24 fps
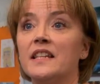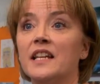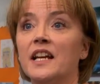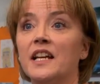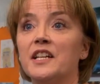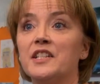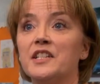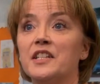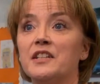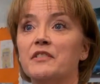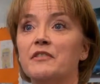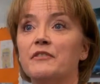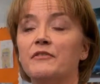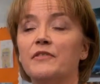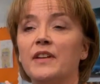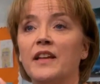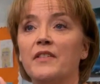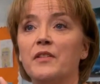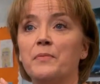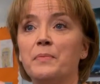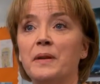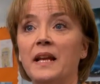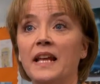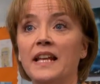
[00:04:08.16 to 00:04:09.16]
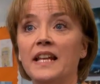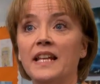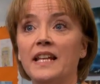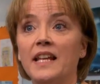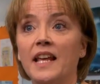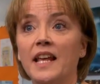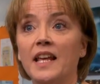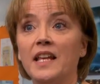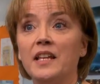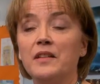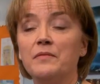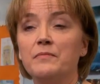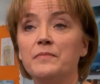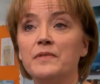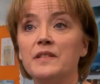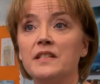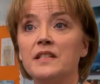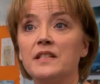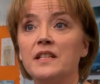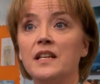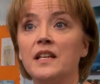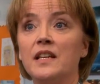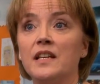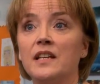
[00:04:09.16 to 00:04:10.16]
the idea of either playing
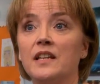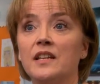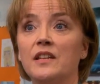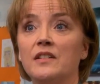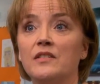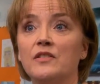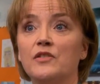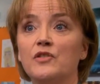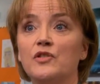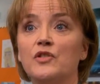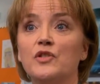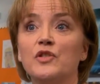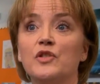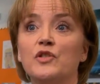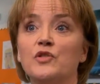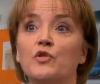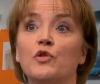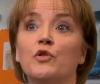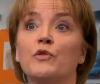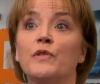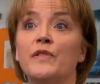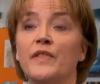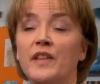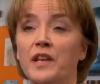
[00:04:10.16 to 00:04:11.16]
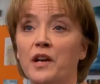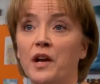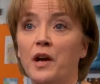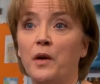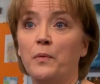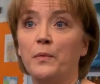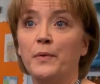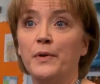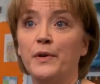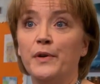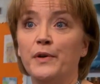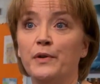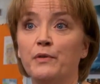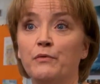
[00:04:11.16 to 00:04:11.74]
games, drawing the artwork,